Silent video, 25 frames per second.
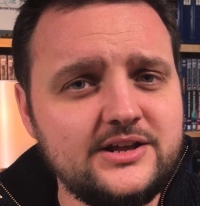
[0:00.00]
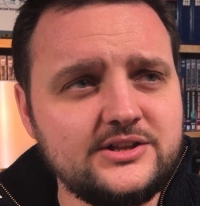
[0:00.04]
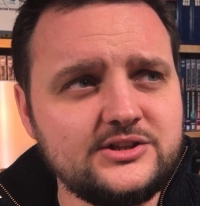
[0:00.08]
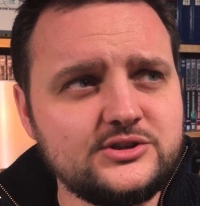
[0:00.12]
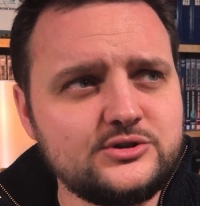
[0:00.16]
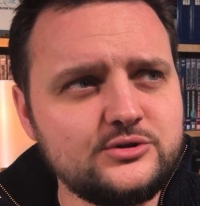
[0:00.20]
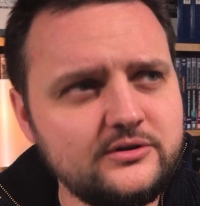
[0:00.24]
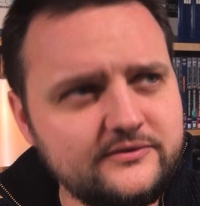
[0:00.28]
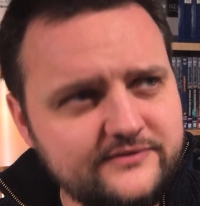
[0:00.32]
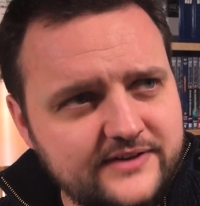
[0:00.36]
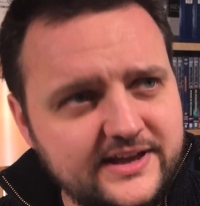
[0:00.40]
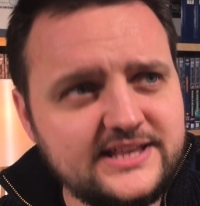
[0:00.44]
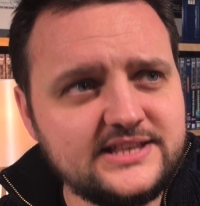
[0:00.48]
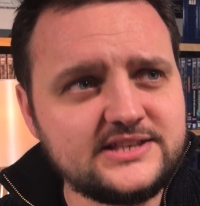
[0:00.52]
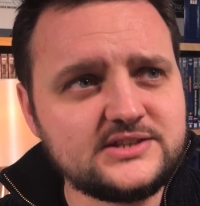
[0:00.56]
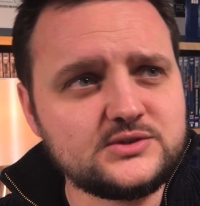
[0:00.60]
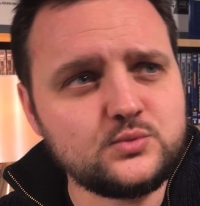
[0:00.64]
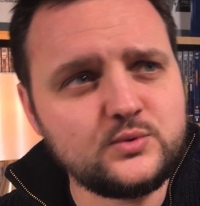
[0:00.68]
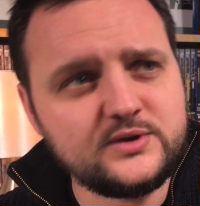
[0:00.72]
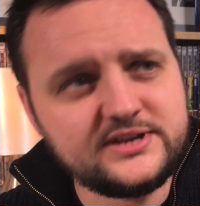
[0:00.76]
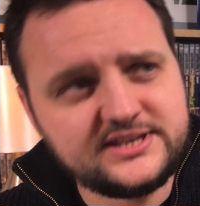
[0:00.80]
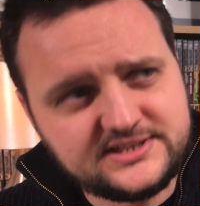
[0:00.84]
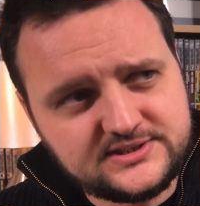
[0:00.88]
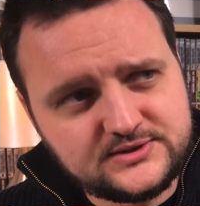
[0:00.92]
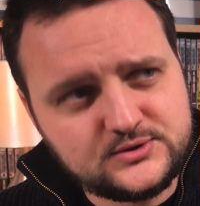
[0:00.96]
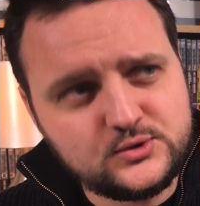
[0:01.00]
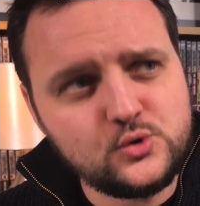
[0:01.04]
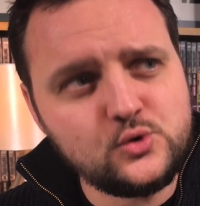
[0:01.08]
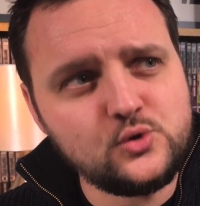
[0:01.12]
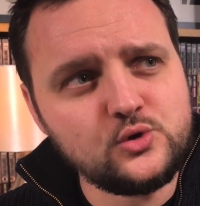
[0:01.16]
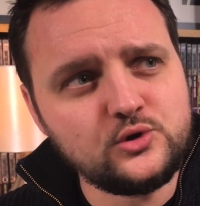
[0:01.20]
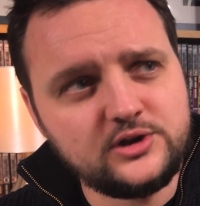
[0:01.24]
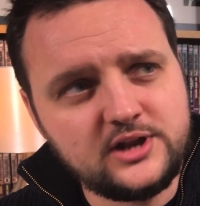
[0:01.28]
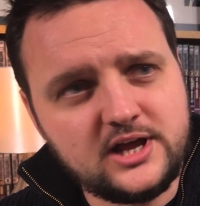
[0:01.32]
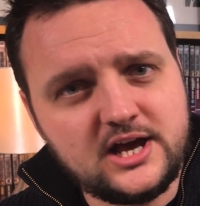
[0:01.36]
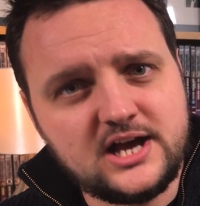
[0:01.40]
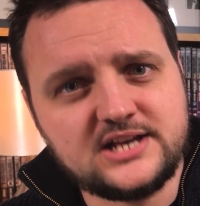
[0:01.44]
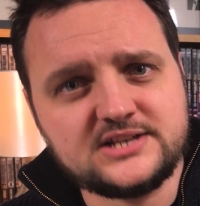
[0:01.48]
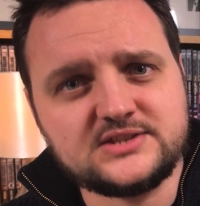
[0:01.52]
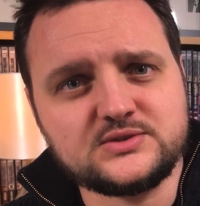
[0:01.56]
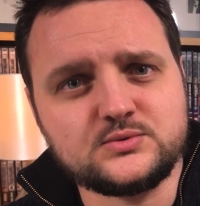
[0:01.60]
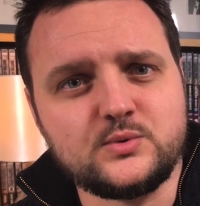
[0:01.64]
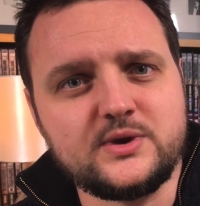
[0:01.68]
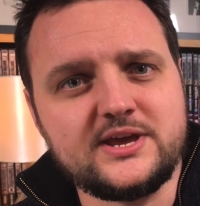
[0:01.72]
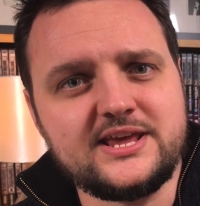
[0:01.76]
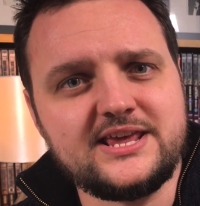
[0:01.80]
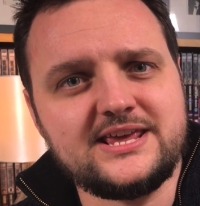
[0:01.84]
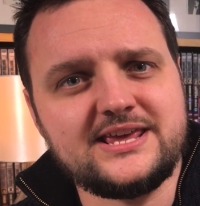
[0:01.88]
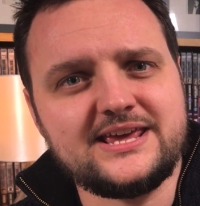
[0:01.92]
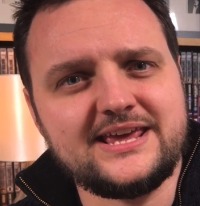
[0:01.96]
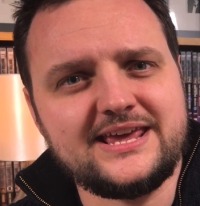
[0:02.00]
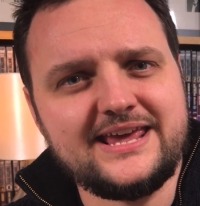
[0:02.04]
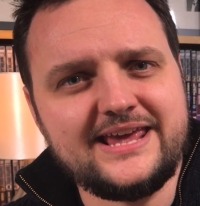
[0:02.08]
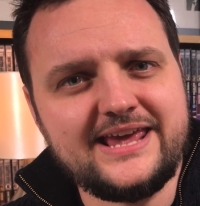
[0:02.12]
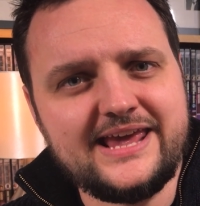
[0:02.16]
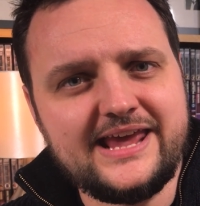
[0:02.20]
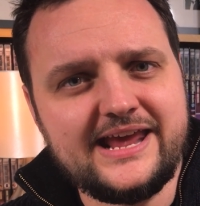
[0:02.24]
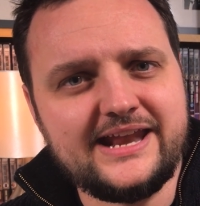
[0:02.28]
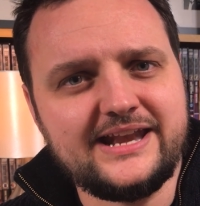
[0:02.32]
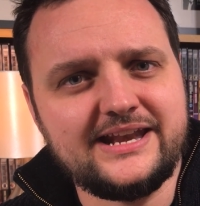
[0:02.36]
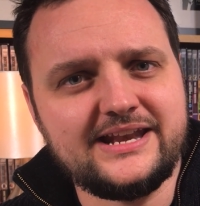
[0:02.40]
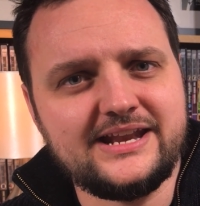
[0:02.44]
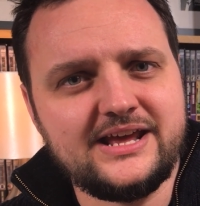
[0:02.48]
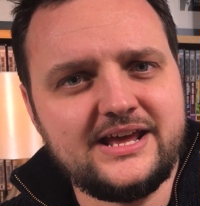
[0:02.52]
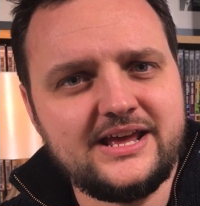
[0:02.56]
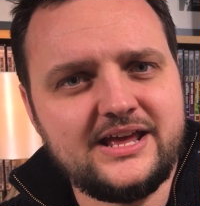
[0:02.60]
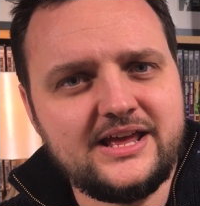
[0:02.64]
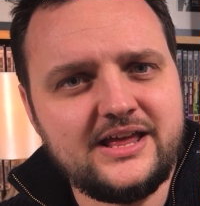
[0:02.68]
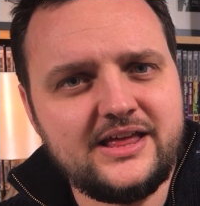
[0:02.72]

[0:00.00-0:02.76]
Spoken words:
to events we saw last week in